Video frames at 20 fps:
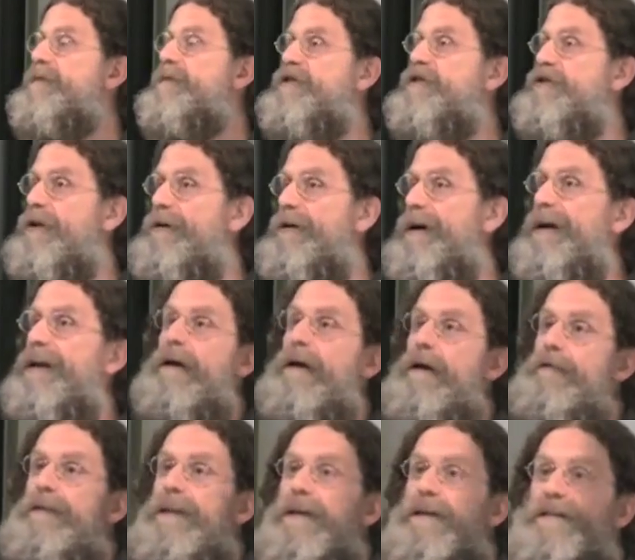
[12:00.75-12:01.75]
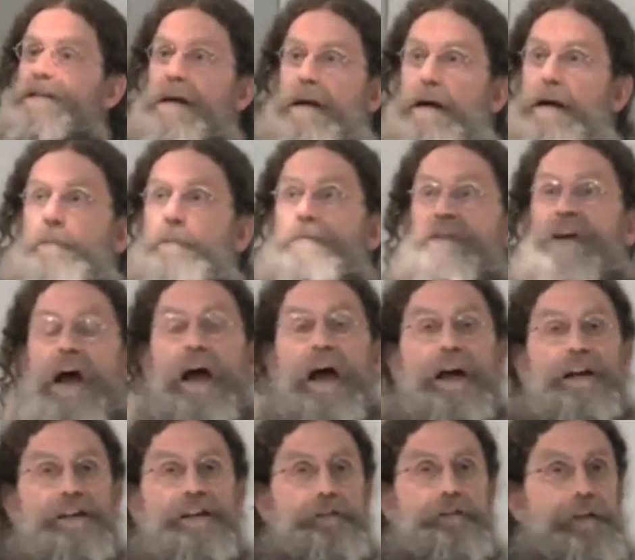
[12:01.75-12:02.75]
majority of the attempts
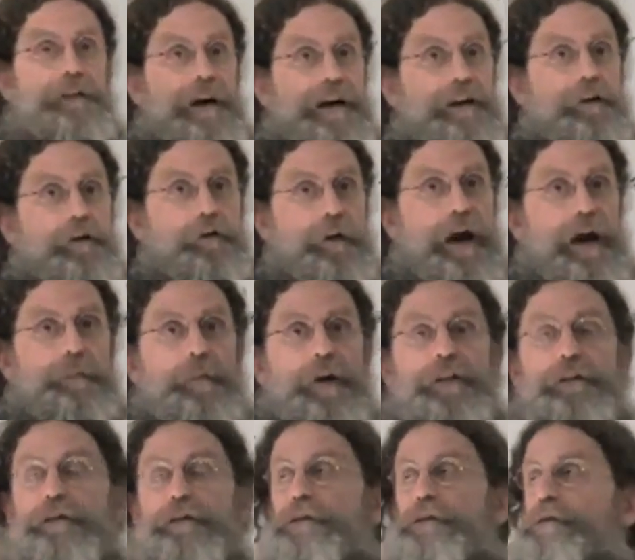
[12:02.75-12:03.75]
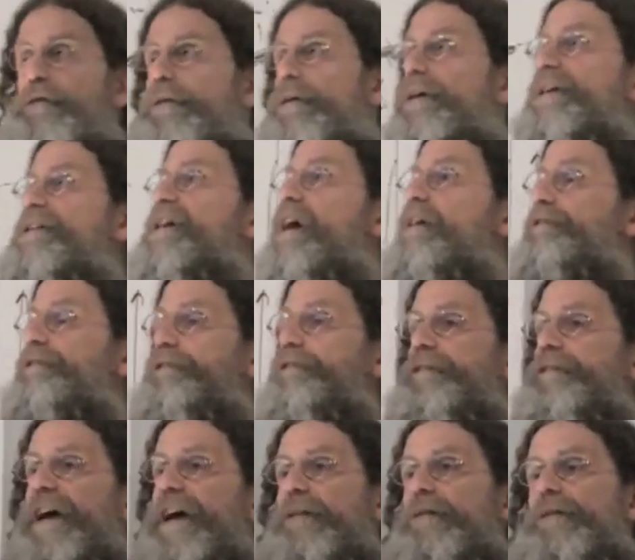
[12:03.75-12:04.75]
to find grandmother neurons
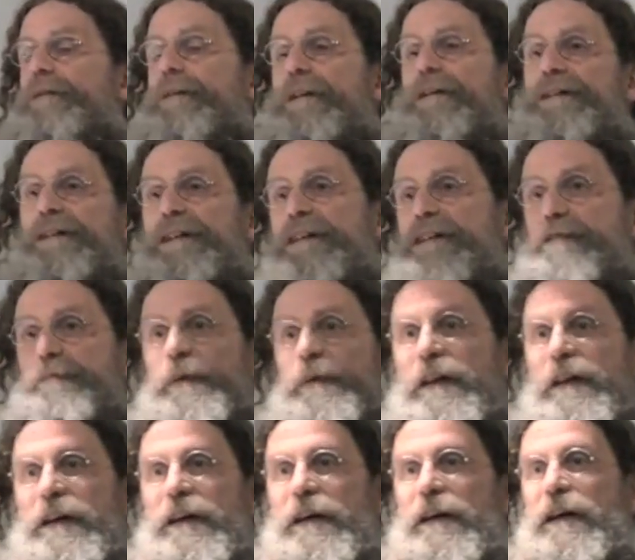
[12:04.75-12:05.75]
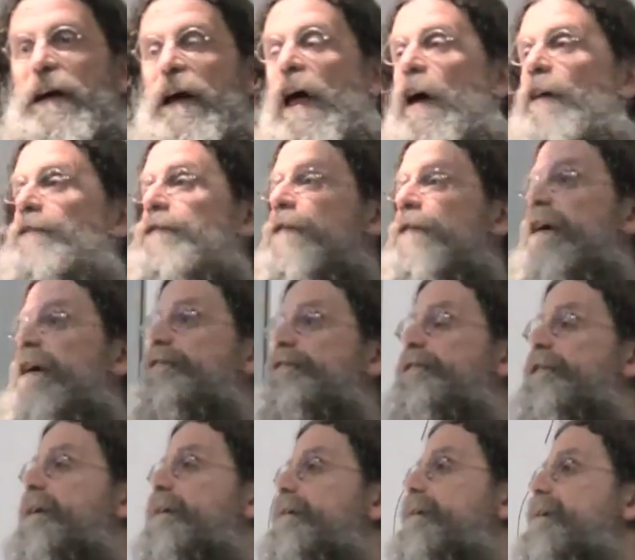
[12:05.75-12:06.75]
failed dismally for a
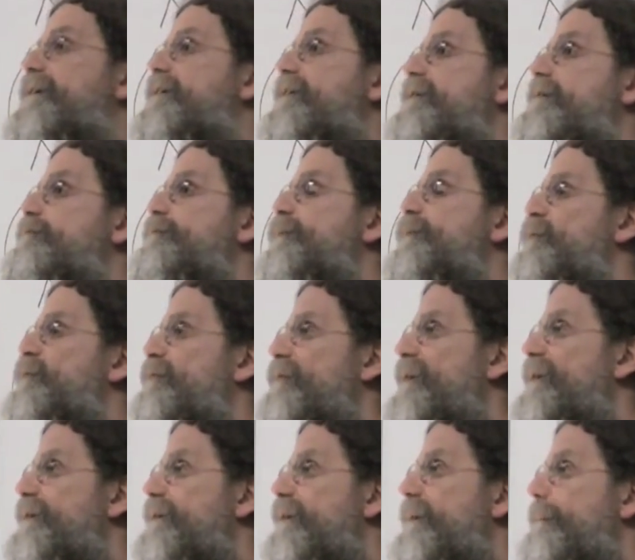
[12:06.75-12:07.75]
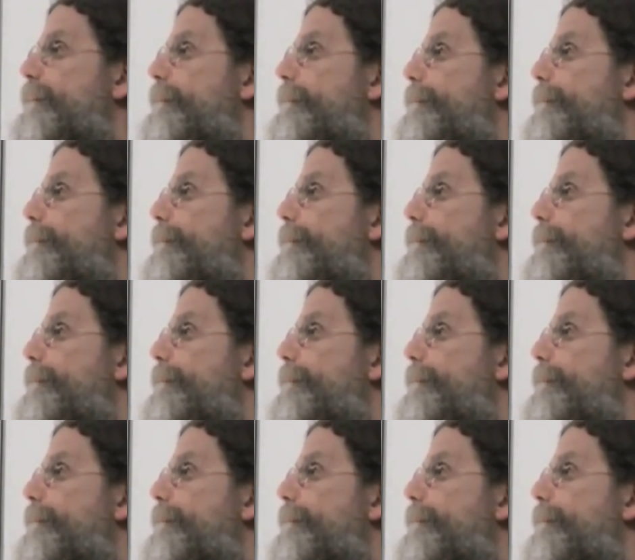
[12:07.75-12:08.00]
very simple reason.